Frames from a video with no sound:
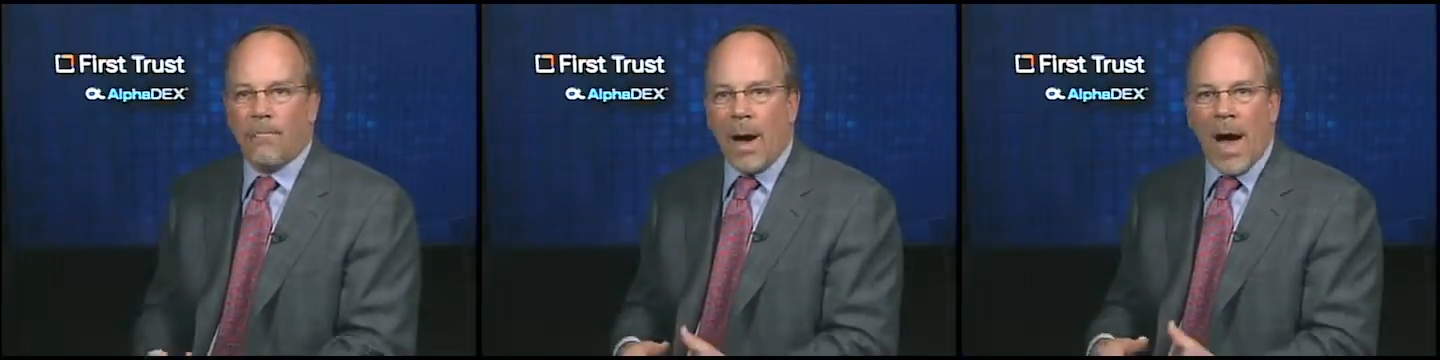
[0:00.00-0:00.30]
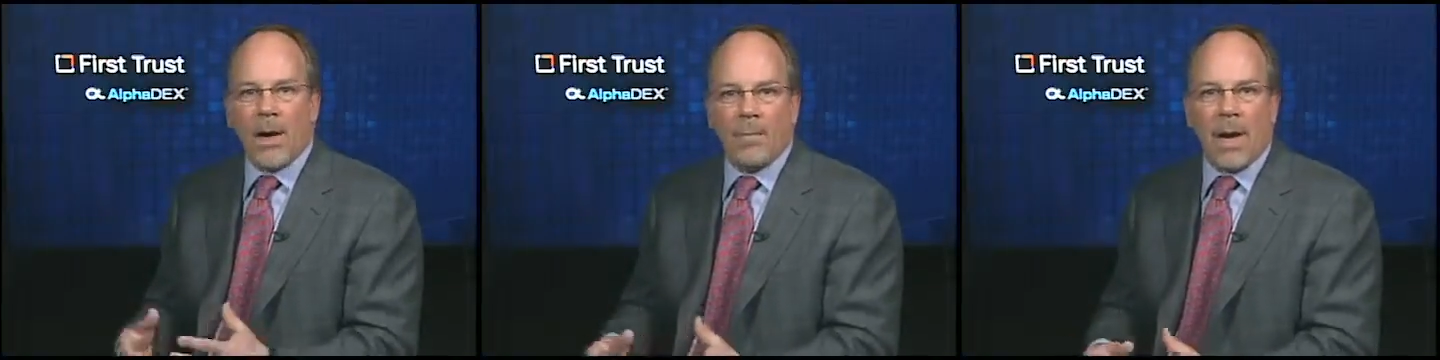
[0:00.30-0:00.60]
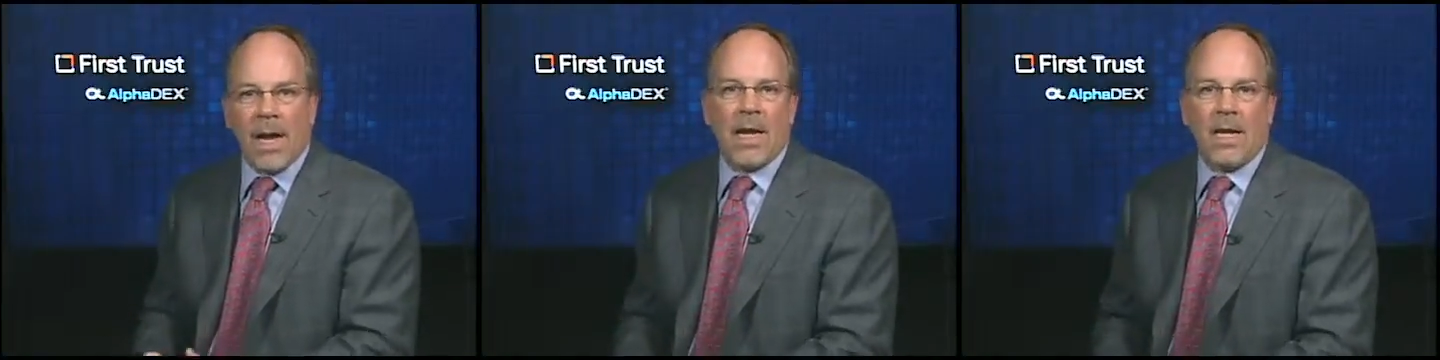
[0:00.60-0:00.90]
bond
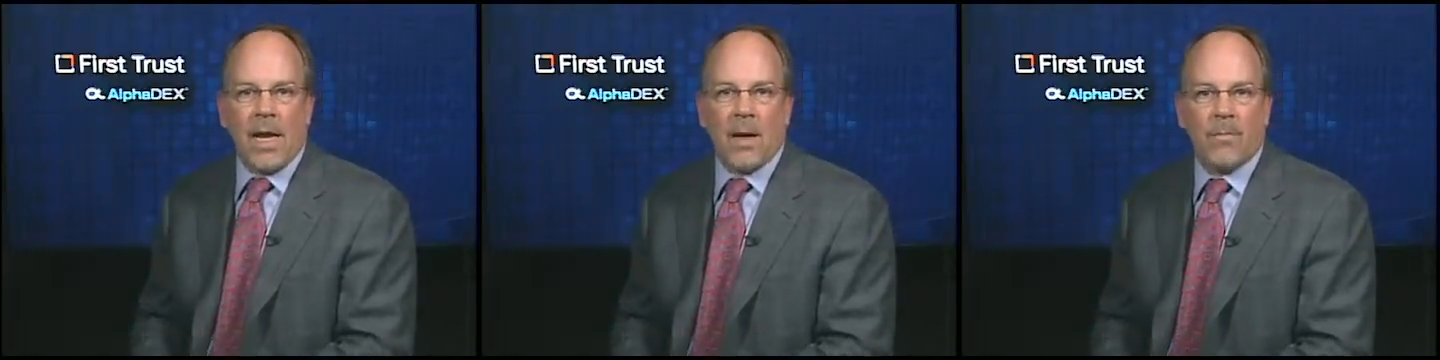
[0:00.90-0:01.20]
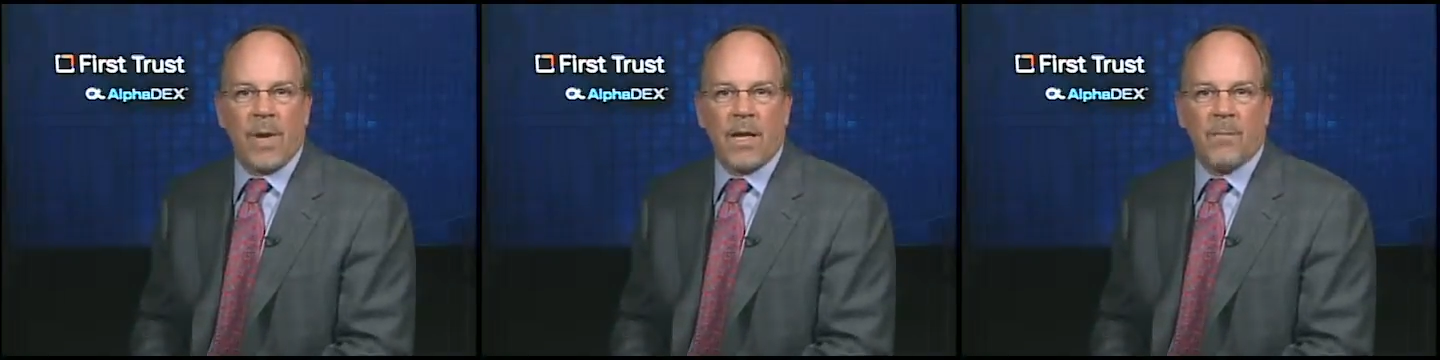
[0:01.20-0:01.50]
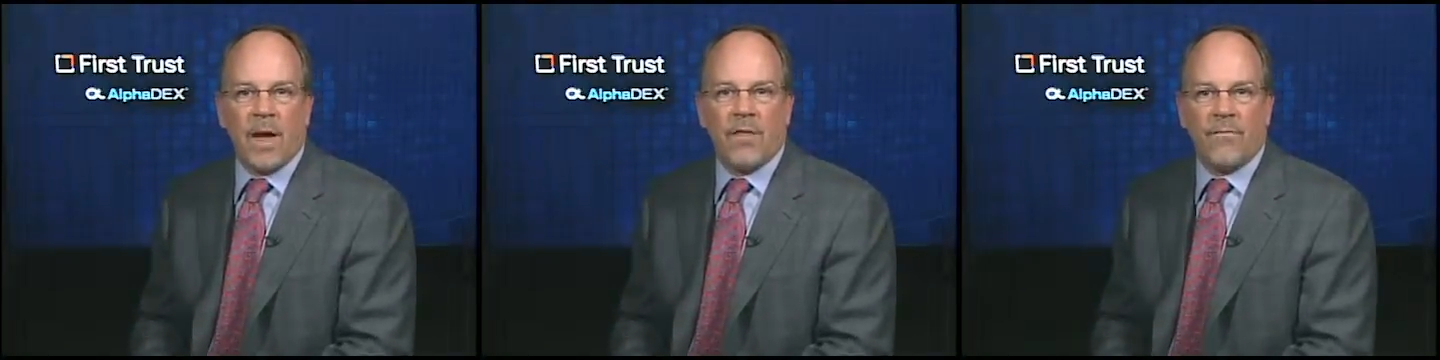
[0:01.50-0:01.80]
buying campaign
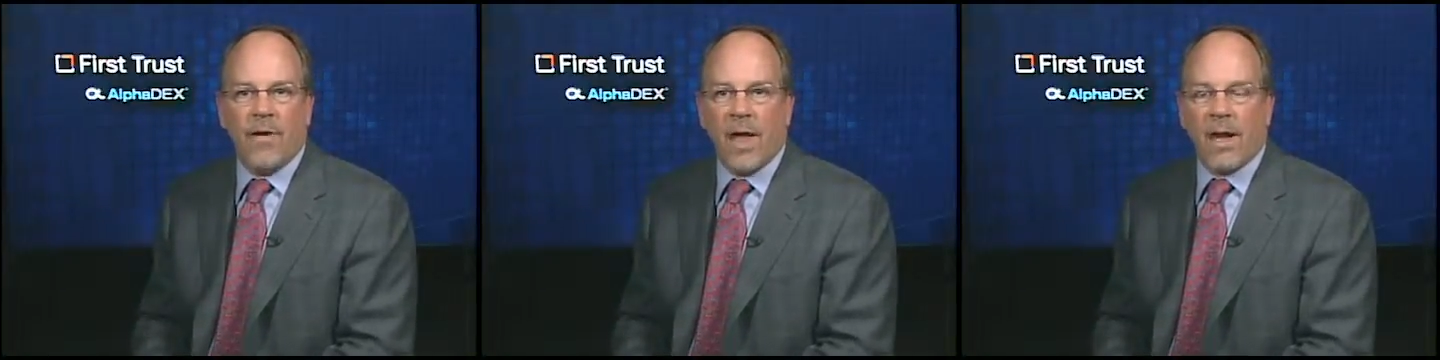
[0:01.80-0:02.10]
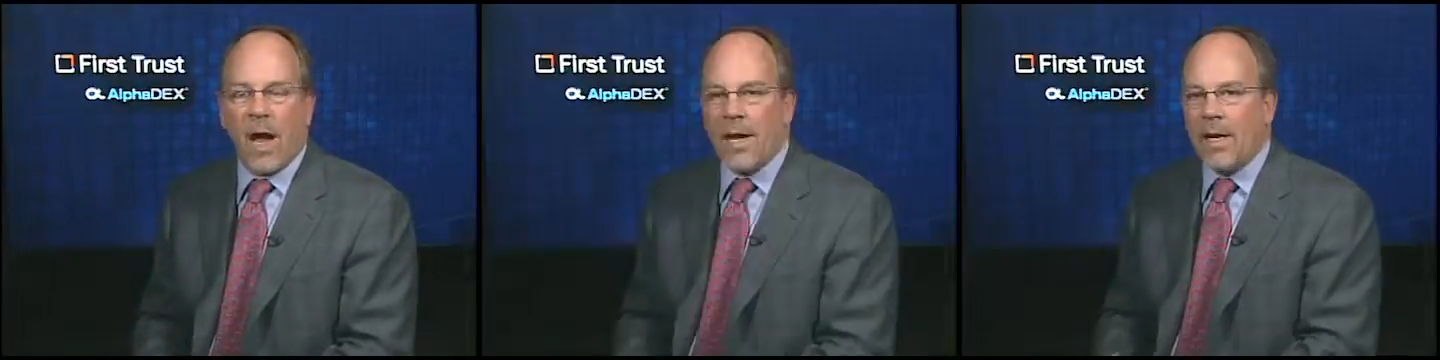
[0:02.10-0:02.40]
by the Fed,